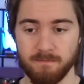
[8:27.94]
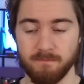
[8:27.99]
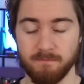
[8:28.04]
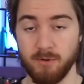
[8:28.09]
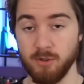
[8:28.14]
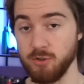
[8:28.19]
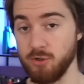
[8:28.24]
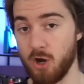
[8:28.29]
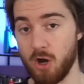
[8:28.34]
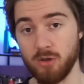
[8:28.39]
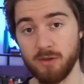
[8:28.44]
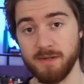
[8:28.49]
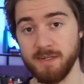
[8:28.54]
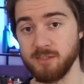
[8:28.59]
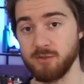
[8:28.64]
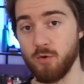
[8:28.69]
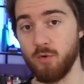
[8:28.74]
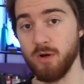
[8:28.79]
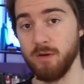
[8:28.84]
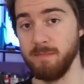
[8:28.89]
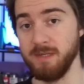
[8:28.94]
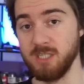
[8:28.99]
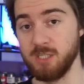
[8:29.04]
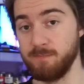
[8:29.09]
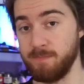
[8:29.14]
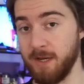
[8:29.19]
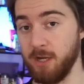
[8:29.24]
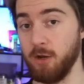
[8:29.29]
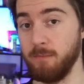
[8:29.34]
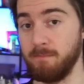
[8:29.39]
But Gauntlet is going to be
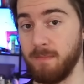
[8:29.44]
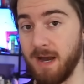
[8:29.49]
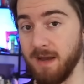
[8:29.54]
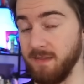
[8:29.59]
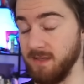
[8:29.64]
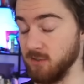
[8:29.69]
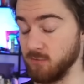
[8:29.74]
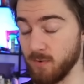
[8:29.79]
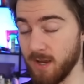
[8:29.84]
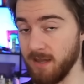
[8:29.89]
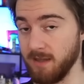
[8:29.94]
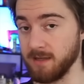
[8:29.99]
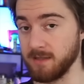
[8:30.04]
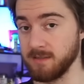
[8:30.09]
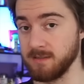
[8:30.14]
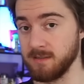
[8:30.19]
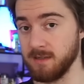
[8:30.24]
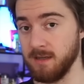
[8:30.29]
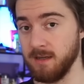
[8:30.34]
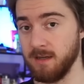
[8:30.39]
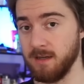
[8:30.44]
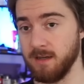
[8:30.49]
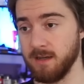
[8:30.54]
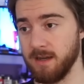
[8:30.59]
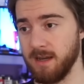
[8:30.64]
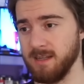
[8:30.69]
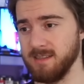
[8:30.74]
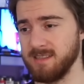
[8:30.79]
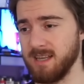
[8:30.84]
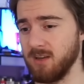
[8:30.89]
sped up by these relics,
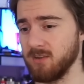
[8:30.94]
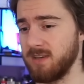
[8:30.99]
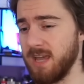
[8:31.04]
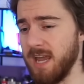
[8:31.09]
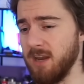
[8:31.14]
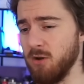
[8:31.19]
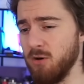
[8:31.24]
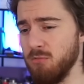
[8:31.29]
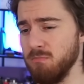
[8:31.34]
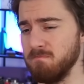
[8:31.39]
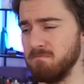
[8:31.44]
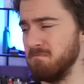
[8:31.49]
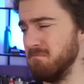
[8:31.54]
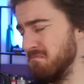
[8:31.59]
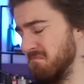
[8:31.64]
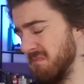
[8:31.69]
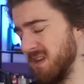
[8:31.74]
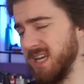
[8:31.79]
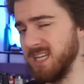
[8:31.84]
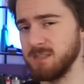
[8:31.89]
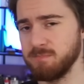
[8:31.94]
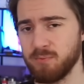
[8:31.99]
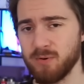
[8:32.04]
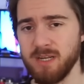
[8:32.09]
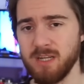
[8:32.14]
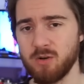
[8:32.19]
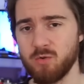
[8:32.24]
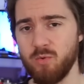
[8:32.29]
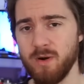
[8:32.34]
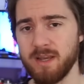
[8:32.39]
and Zalcano is
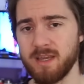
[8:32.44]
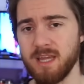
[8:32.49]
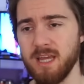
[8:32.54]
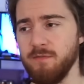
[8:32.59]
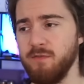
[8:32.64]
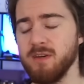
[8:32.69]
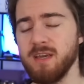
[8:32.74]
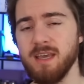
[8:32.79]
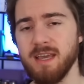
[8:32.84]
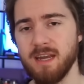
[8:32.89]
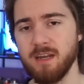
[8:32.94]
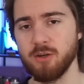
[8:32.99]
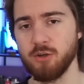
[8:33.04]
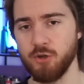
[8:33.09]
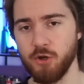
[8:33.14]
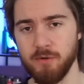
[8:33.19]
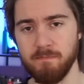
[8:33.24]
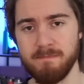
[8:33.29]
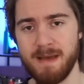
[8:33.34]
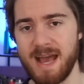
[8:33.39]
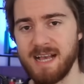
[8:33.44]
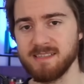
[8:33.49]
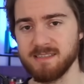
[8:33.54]
pretty quick if you can get a good mass